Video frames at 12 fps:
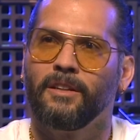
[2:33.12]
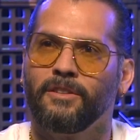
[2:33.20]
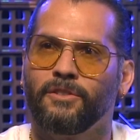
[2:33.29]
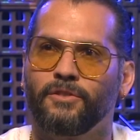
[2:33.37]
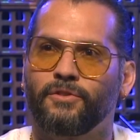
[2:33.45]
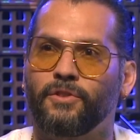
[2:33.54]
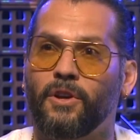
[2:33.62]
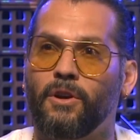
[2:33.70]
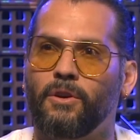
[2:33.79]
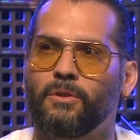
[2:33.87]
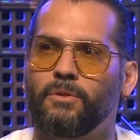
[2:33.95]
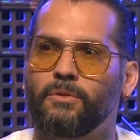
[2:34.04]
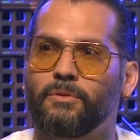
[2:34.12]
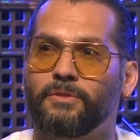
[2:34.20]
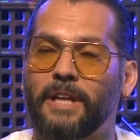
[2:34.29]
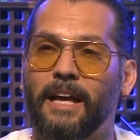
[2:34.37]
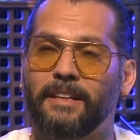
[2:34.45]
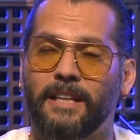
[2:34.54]
So
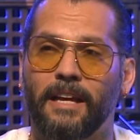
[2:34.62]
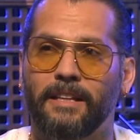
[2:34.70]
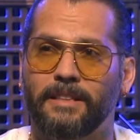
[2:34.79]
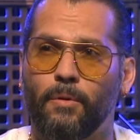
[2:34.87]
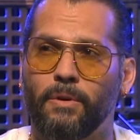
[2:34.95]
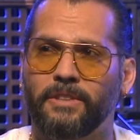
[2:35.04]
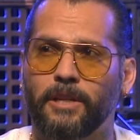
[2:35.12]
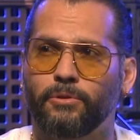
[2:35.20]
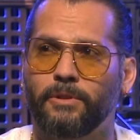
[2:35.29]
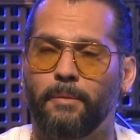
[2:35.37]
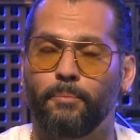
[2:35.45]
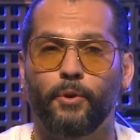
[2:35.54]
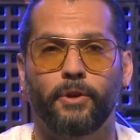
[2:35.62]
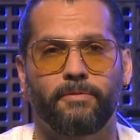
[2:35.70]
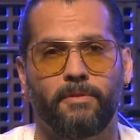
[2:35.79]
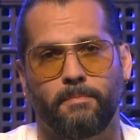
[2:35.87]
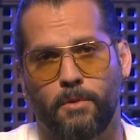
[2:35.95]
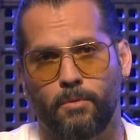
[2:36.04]
that that that was actually a
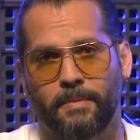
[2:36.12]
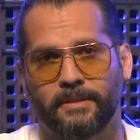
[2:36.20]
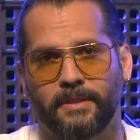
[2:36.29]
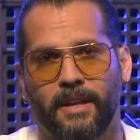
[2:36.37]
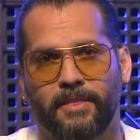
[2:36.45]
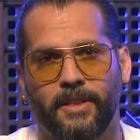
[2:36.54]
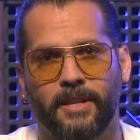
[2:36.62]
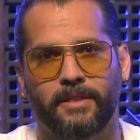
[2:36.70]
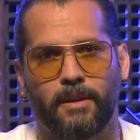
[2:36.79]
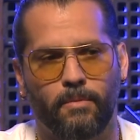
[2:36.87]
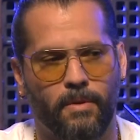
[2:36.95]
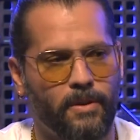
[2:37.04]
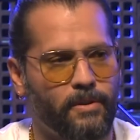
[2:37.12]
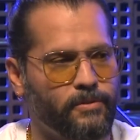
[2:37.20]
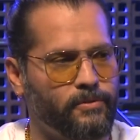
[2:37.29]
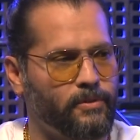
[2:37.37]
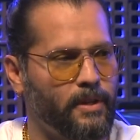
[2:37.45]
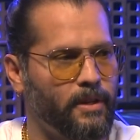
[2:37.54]
beautiful moment. I think that
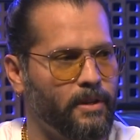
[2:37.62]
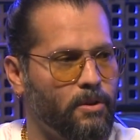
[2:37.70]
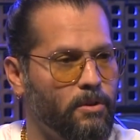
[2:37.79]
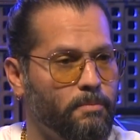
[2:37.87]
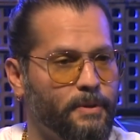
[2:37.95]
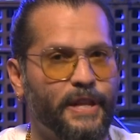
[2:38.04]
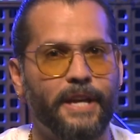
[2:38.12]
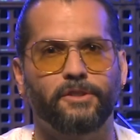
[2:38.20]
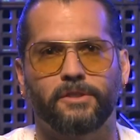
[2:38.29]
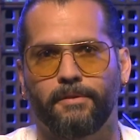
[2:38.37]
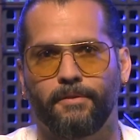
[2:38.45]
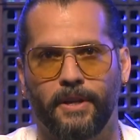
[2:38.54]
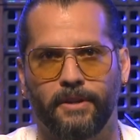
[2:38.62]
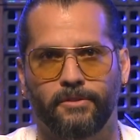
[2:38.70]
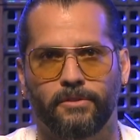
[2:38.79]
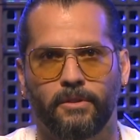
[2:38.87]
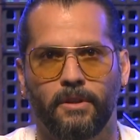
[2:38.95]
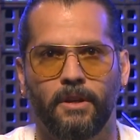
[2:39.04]
was a culmination of
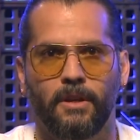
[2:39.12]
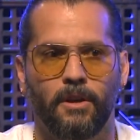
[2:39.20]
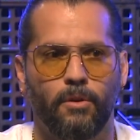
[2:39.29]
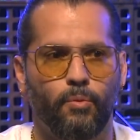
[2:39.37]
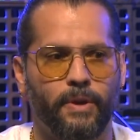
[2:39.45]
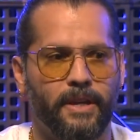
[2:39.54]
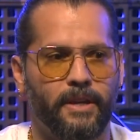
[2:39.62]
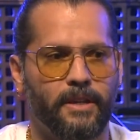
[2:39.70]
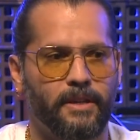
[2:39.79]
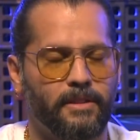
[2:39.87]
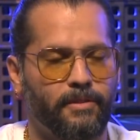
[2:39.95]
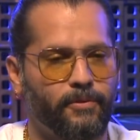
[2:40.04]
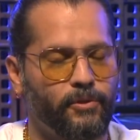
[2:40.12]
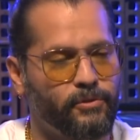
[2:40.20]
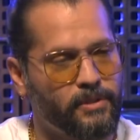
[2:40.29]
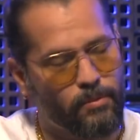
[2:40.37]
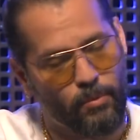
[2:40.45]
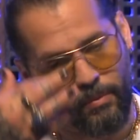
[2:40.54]
things. We the first
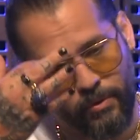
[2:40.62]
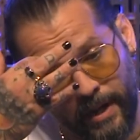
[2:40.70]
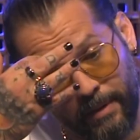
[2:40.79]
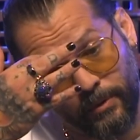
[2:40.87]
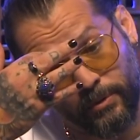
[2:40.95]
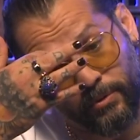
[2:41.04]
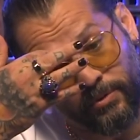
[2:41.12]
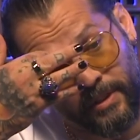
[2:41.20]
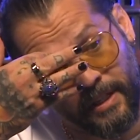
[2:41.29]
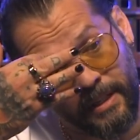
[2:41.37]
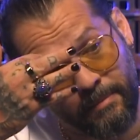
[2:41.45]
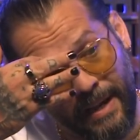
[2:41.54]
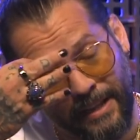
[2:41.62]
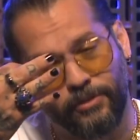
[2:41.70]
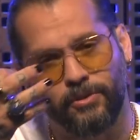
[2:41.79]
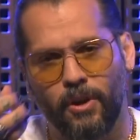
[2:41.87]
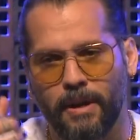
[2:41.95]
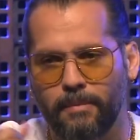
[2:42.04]
time we were able to see him, I
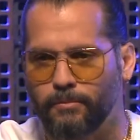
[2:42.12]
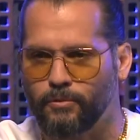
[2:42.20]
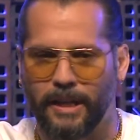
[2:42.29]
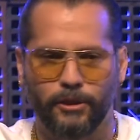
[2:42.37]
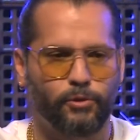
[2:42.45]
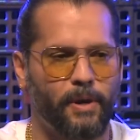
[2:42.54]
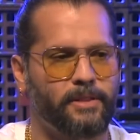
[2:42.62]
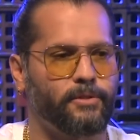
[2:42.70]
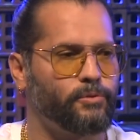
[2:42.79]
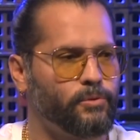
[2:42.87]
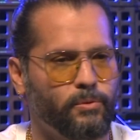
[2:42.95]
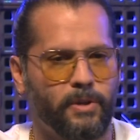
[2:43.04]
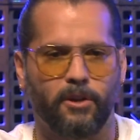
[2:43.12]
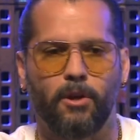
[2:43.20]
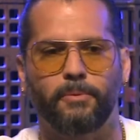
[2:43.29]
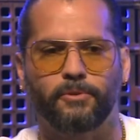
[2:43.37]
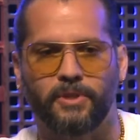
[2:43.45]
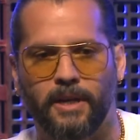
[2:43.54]
saw him like trying to suit a
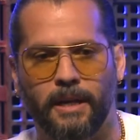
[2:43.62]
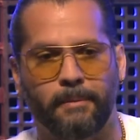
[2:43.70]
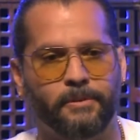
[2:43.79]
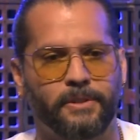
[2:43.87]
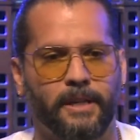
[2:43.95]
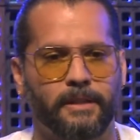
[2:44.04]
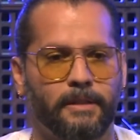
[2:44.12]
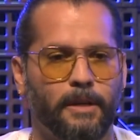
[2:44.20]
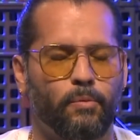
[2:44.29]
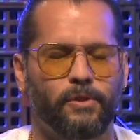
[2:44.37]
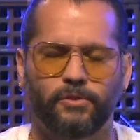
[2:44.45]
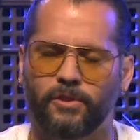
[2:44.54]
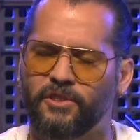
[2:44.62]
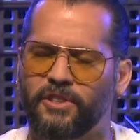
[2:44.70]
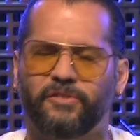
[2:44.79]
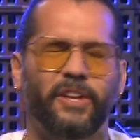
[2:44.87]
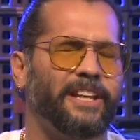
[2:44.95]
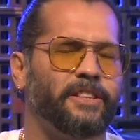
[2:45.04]
couple times, and it was such a
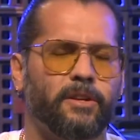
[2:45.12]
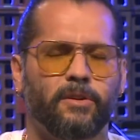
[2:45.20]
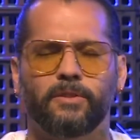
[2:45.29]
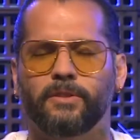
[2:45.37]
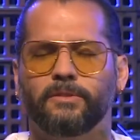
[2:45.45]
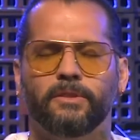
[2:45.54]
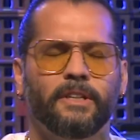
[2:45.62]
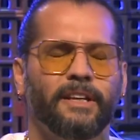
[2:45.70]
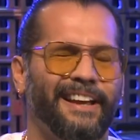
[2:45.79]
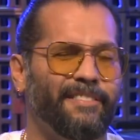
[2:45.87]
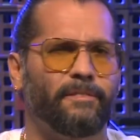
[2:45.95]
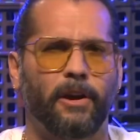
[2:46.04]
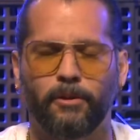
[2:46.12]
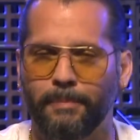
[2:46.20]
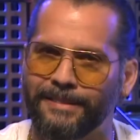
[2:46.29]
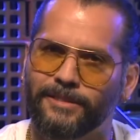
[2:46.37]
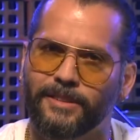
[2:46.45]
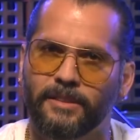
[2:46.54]
technical
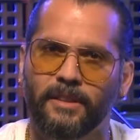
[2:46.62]
environment